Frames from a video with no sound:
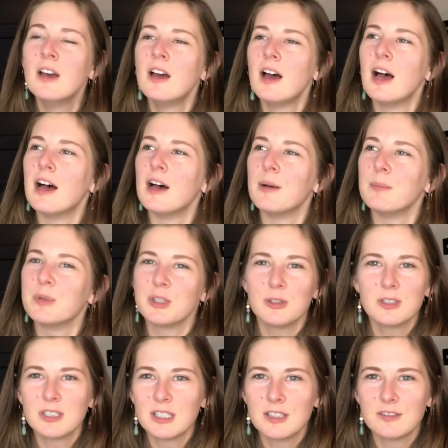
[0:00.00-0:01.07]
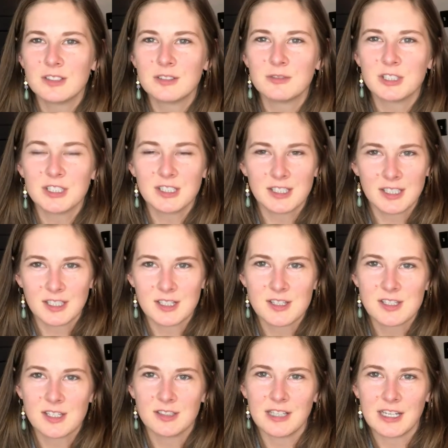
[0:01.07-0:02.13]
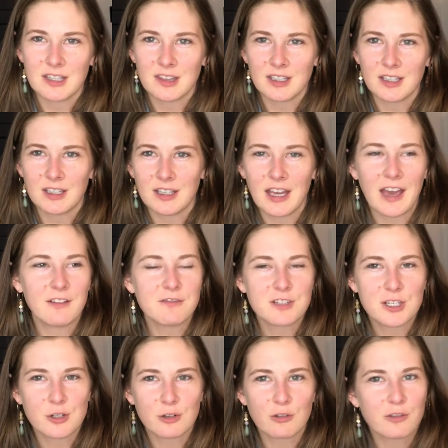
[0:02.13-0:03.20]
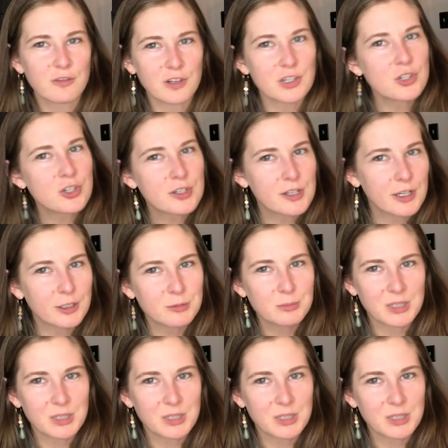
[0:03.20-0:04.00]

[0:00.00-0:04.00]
But you could even really get into like the heftier fish zone,